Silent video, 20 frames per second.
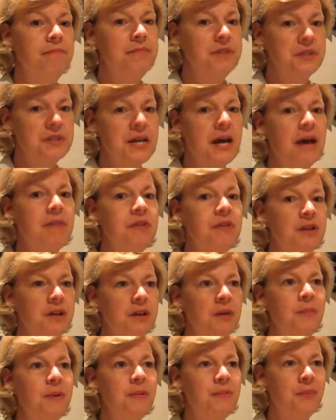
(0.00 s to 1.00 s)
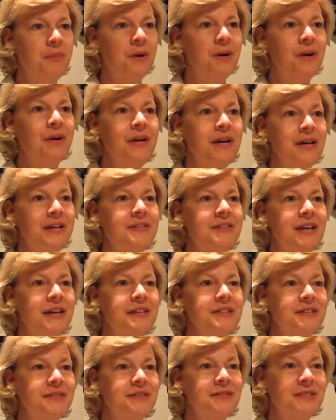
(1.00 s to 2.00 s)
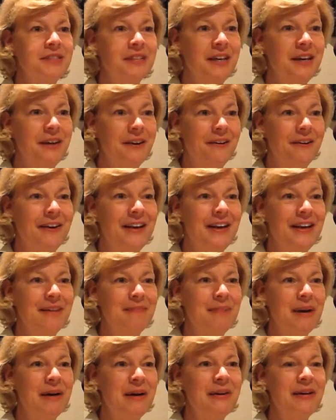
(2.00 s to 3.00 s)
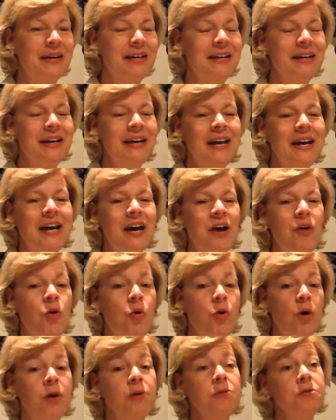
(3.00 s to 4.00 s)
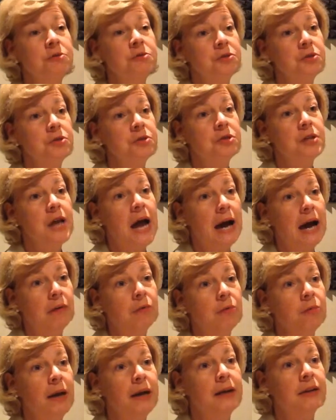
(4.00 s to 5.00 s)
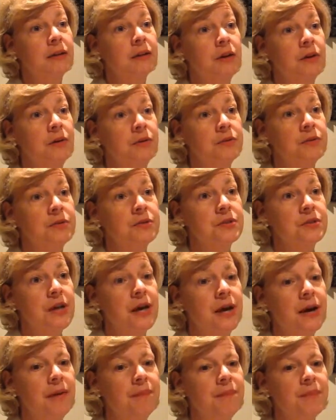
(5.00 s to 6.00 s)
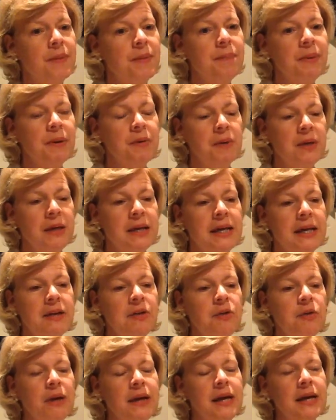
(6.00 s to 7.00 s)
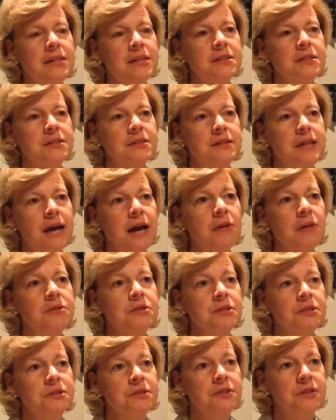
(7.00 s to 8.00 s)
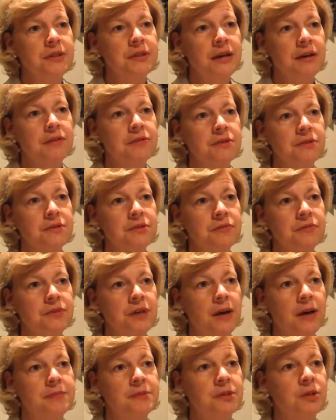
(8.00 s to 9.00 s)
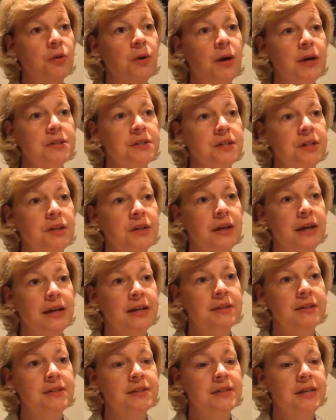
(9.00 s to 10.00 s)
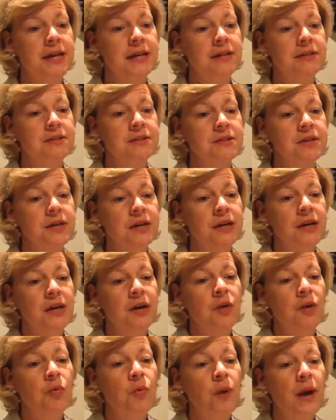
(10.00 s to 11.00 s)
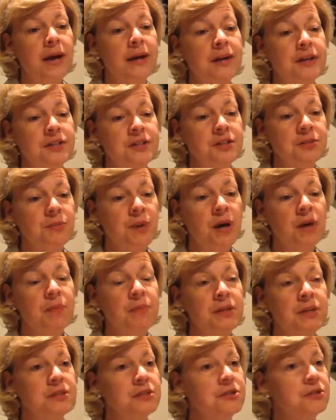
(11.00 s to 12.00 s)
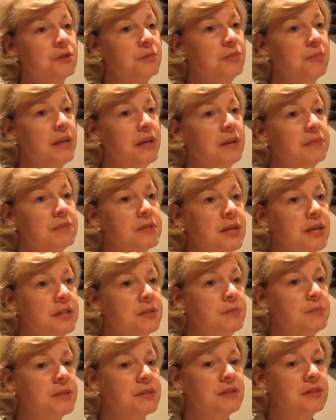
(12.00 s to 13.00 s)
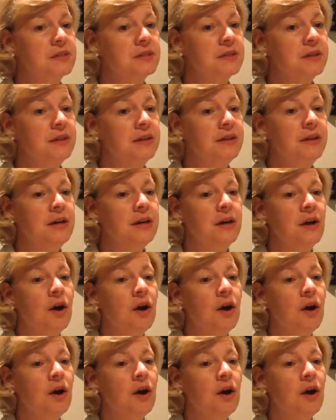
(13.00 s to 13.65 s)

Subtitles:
just have a little bit more sense of security about it, or outright loans. But it creates thousands and thousands of jobs across the United States when a small business or medium-sized business can